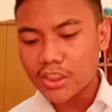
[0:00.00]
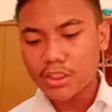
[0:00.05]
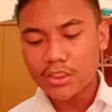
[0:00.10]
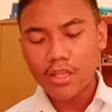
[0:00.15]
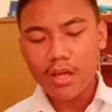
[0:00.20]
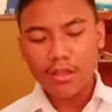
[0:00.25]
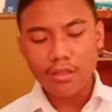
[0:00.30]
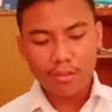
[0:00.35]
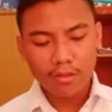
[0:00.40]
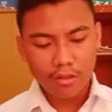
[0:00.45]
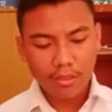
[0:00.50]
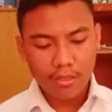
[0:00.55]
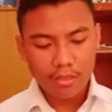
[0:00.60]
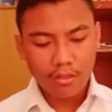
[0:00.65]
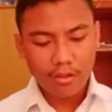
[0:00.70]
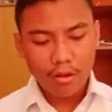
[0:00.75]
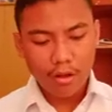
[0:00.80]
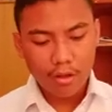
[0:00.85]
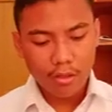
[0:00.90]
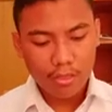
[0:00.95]
industries,
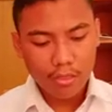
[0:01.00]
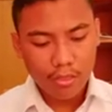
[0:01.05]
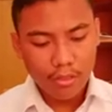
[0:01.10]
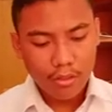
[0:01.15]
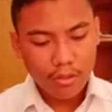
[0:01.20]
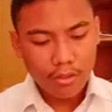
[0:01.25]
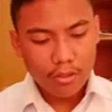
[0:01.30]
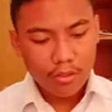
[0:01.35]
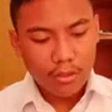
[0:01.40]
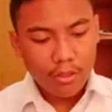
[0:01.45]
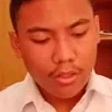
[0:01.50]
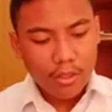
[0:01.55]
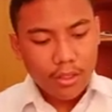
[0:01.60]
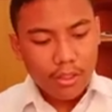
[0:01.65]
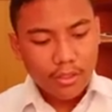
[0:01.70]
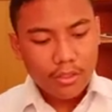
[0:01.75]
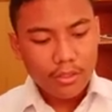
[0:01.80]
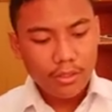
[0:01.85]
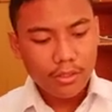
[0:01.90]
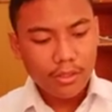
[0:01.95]
cause
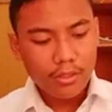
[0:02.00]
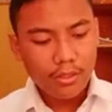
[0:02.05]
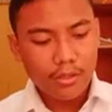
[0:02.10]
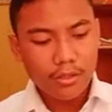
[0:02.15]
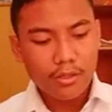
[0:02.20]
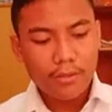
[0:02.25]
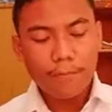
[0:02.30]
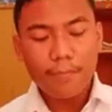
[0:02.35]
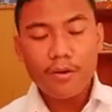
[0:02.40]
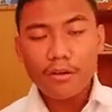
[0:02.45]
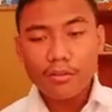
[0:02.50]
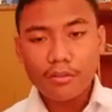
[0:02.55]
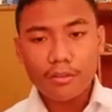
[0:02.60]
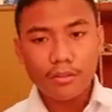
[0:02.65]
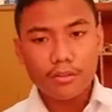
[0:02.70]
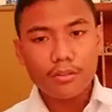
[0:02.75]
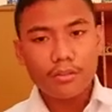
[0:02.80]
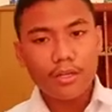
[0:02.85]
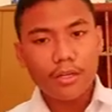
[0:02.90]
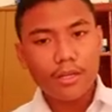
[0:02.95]
the
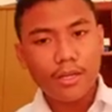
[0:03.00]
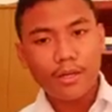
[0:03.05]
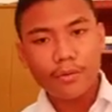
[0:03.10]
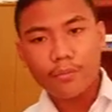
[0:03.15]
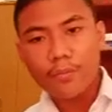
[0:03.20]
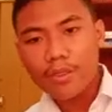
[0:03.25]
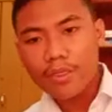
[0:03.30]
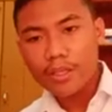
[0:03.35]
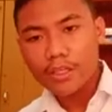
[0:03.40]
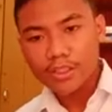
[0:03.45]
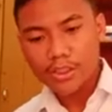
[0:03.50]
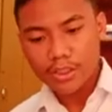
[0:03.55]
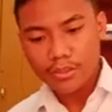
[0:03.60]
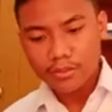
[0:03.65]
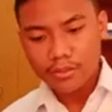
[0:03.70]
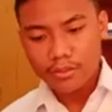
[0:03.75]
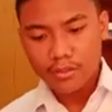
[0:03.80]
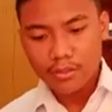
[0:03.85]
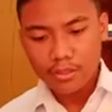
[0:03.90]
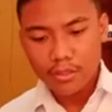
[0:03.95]
merger and
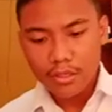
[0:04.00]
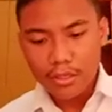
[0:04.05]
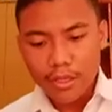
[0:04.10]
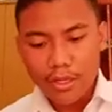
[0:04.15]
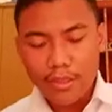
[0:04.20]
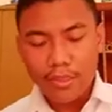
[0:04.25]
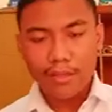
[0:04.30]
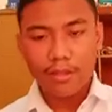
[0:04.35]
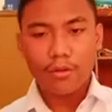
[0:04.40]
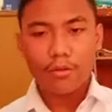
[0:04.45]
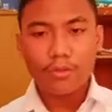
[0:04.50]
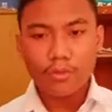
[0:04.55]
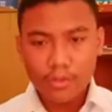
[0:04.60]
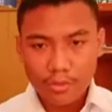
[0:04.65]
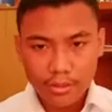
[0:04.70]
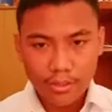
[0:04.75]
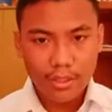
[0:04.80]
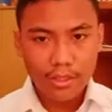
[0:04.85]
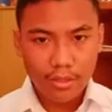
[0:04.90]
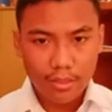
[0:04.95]
acquisition is a
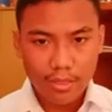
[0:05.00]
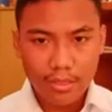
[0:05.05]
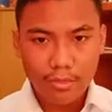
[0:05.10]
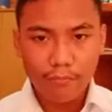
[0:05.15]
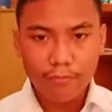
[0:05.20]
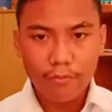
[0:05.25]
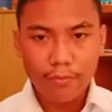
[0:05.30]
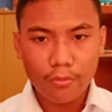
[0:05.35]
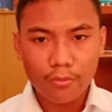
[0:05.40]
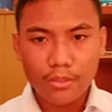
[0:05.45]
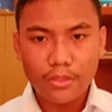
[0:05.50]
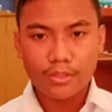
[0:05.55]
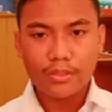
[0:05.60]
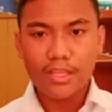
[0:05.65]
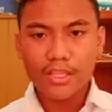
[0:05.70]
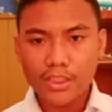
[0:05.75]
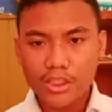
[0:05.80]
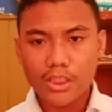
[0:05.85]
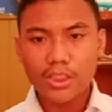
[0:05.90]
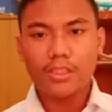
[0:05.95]
good things for the
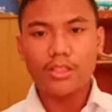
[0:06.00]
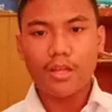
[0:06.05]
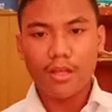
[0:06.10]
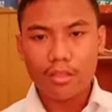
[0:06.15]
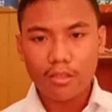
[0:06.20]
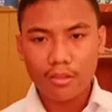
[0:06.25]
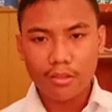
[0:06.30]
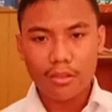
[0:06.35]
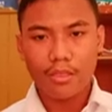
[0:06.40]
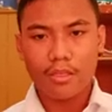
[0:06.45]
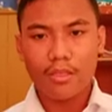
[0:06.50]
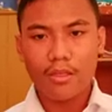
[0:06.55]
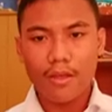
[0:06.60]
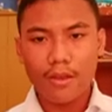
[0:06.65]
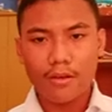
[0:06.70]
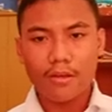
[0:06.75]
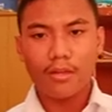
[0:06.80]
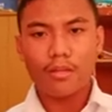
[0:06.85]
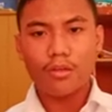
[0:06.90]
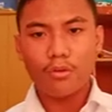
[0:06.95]
tech industries
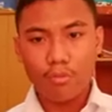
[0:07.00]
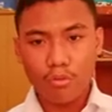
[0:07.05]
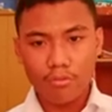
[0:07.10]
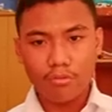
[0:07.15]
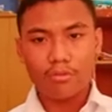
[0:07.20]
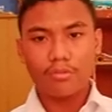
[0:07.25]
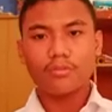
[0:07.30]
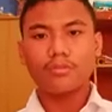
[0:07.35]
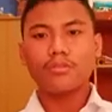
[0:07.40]
and the user.